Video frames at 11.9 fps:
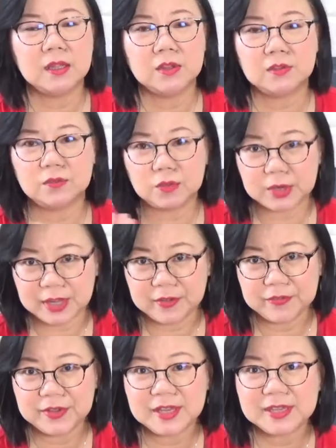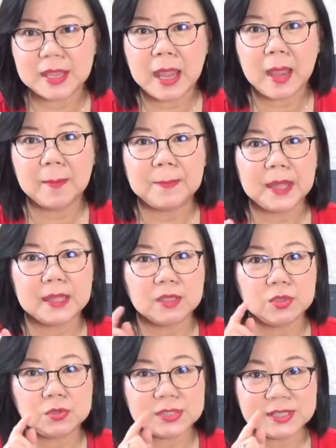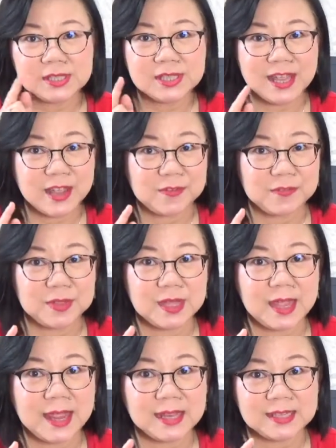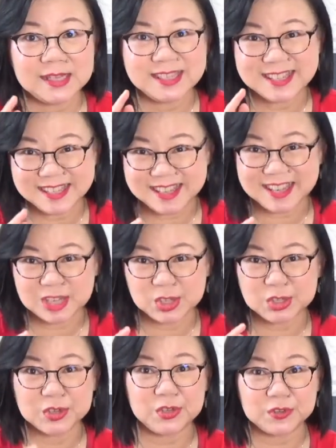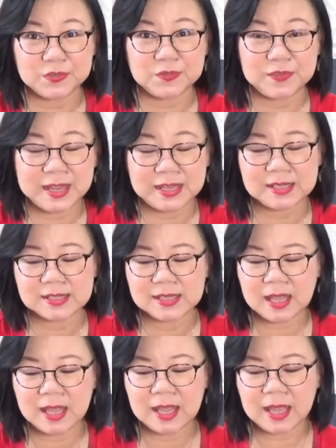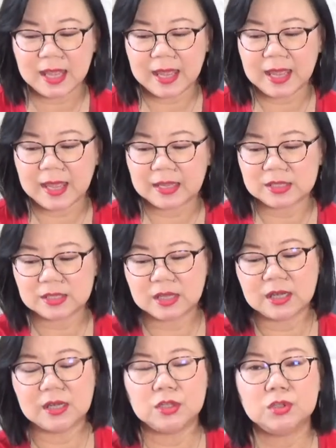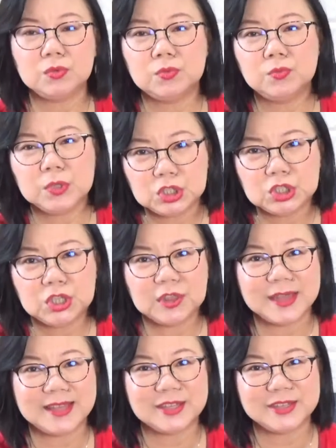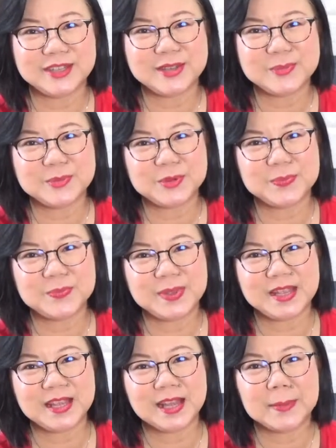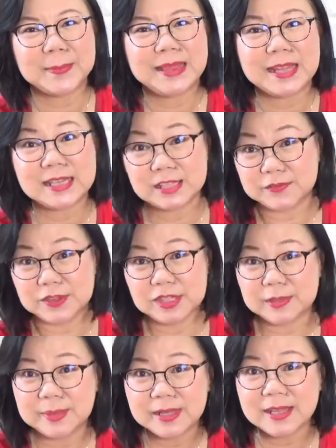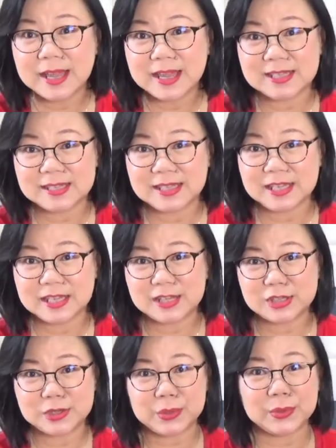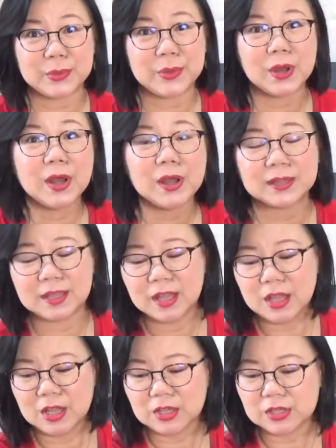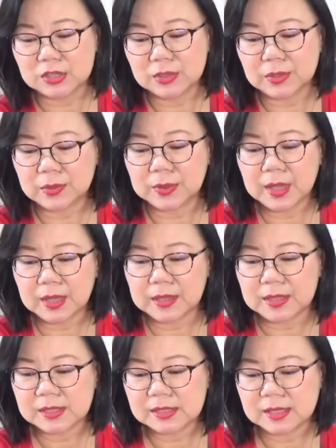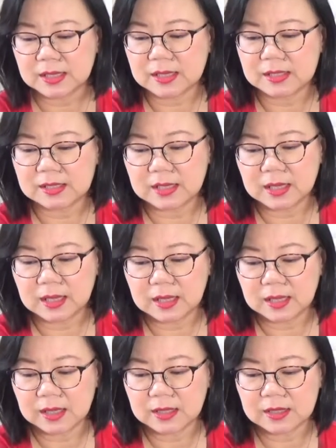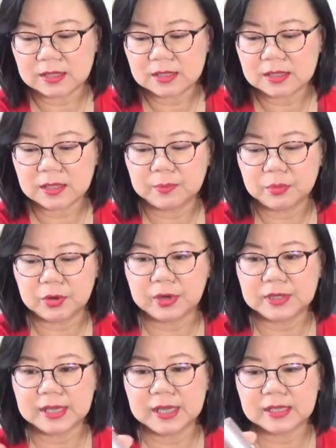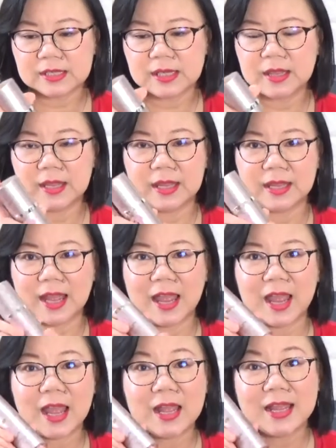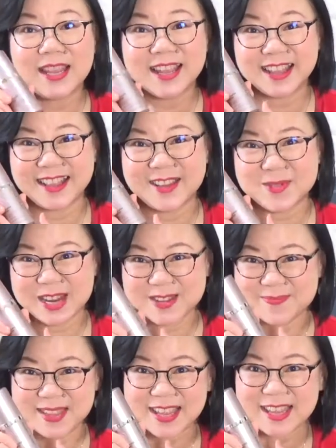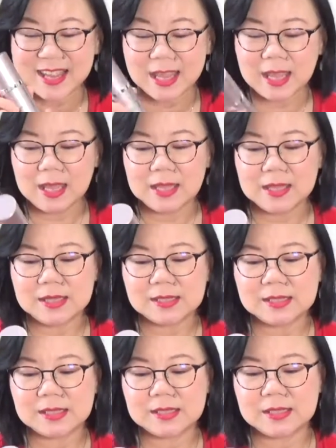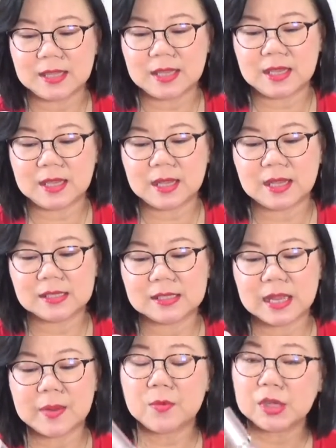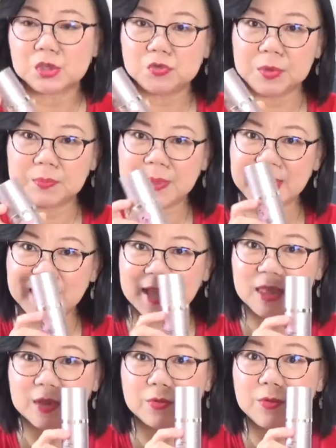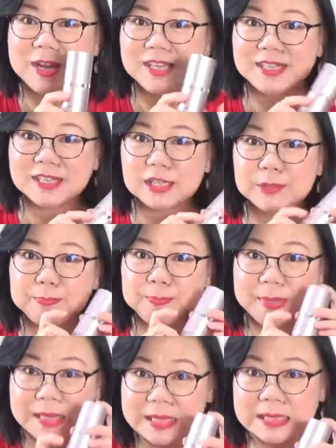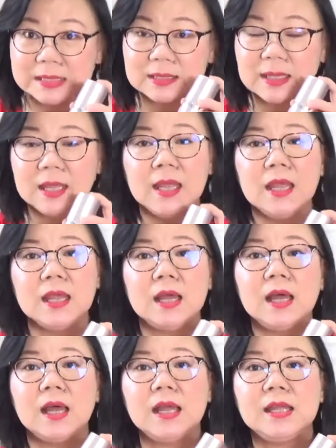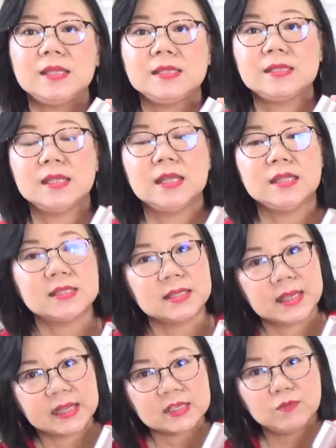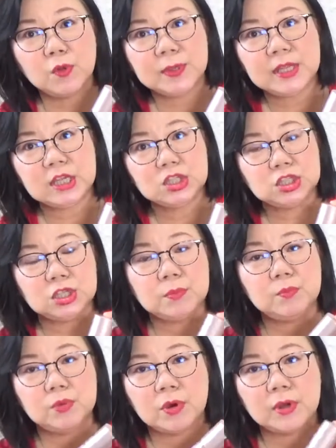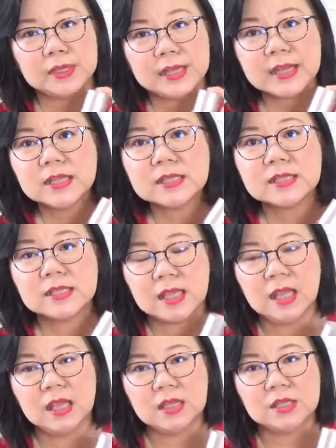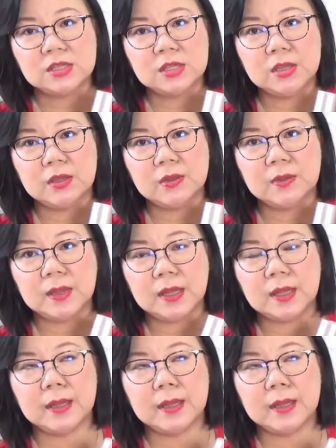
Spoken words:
you've recovered, but you still have the acne scars on your face. And you wish that it would become less visible as the years go on. So this is the product that I highly recommend. This is the Time-Wise Repair, the Radiance Peel. It's an exfoliation product. So